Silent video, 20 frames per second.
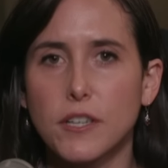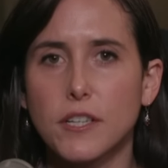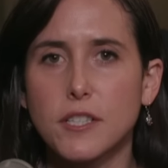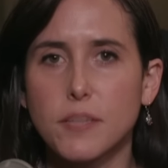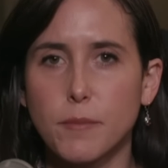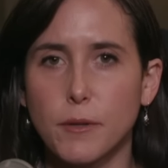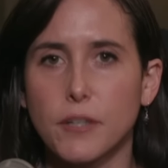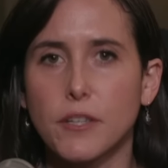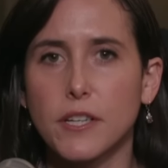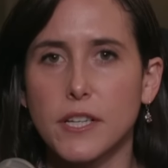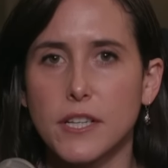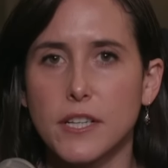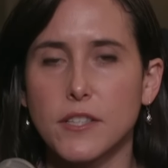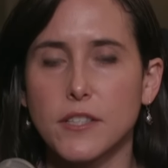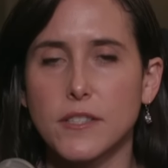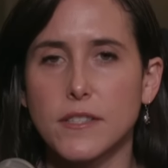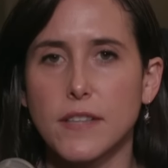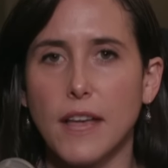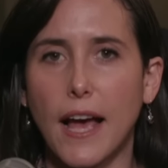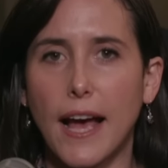
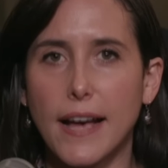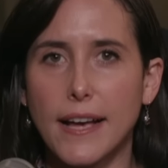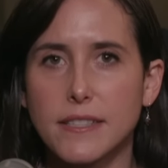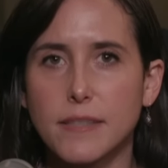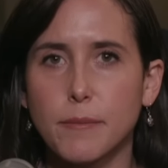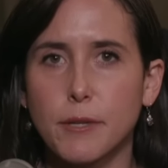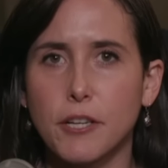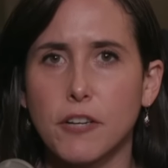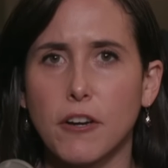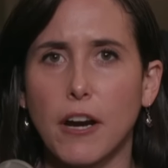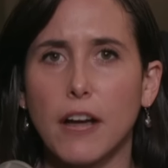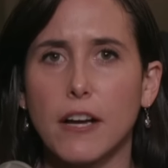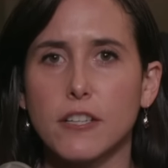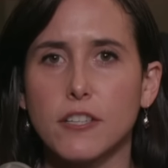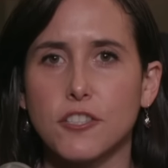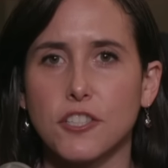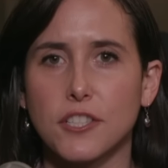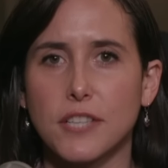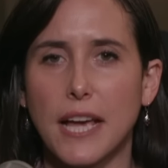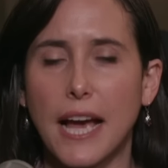experience as a
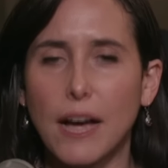meteorologist,